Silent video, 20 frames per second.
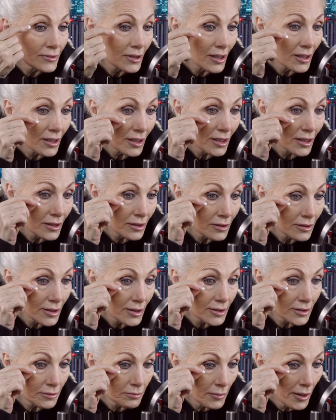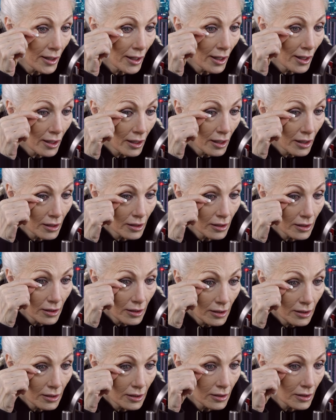eh, it's meh.
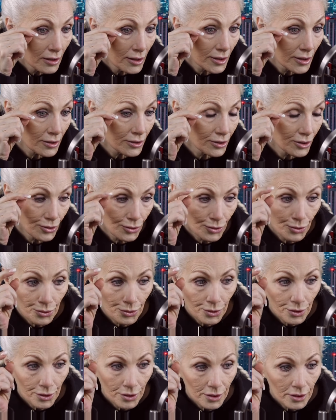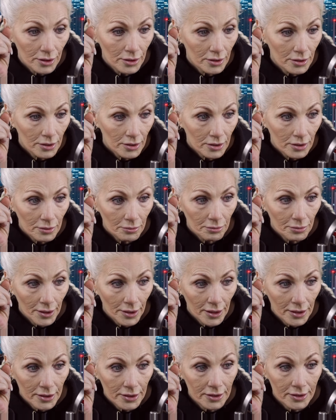It'll do,
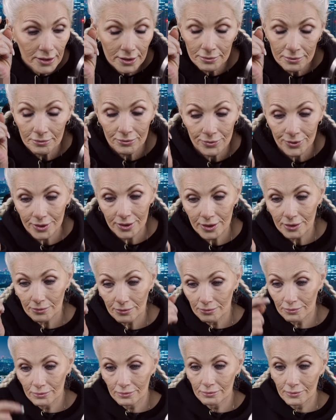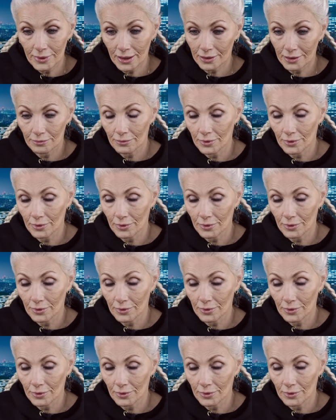but it didn't really make them